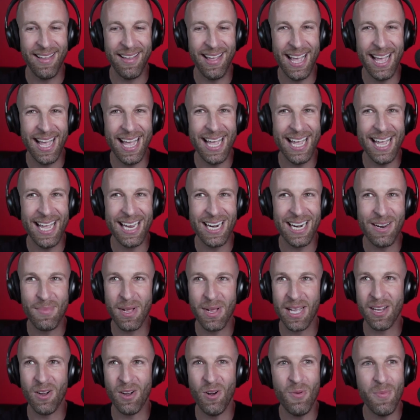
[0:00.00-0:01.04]
And I'm
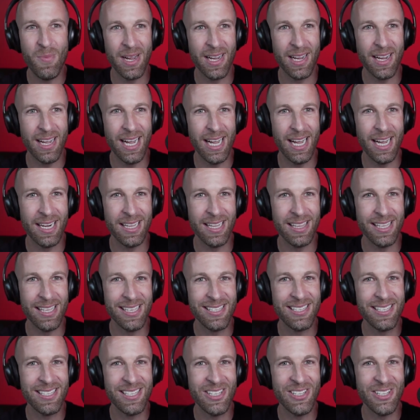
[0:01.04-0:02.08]
like, oh my God,
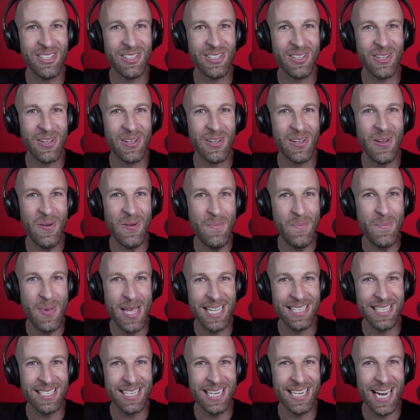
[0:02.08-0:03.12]
this is
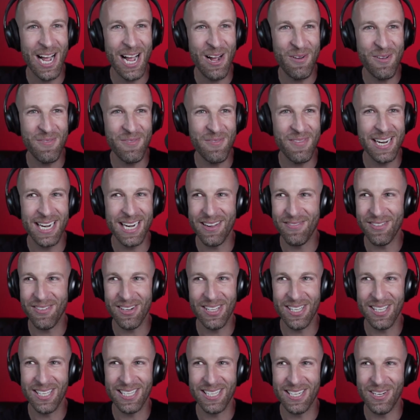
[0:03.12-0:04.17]
amazing. How have I
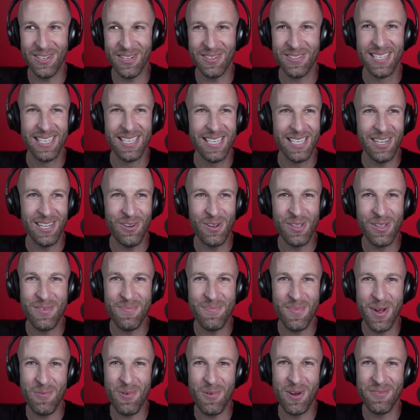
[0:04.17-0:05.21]
never, you know, all the,
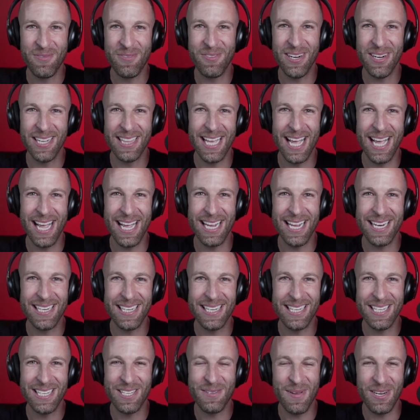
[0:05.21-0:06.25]
my one friend that had,
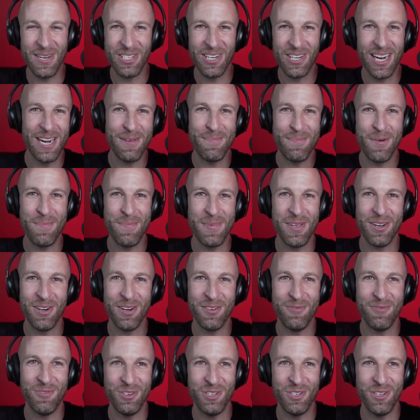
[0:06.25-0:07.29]
he's been trying to put me onto
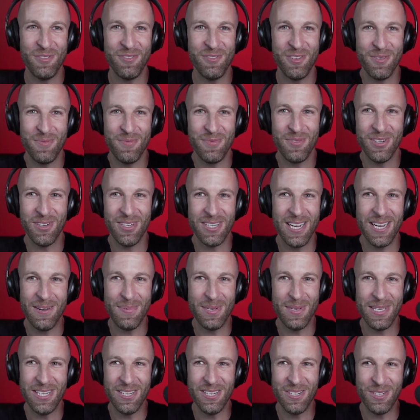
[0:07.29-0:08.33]
Fujifilm for a couple
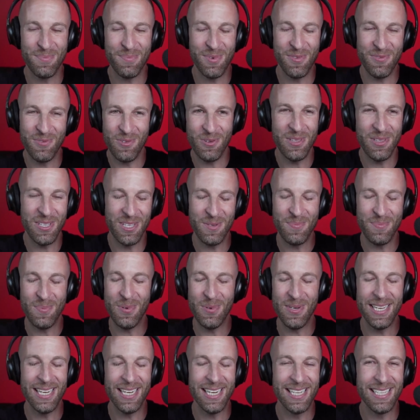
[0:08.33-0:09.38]
of years before this
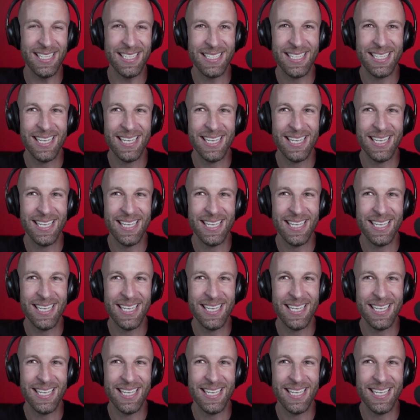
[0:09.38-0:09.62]
point, and he,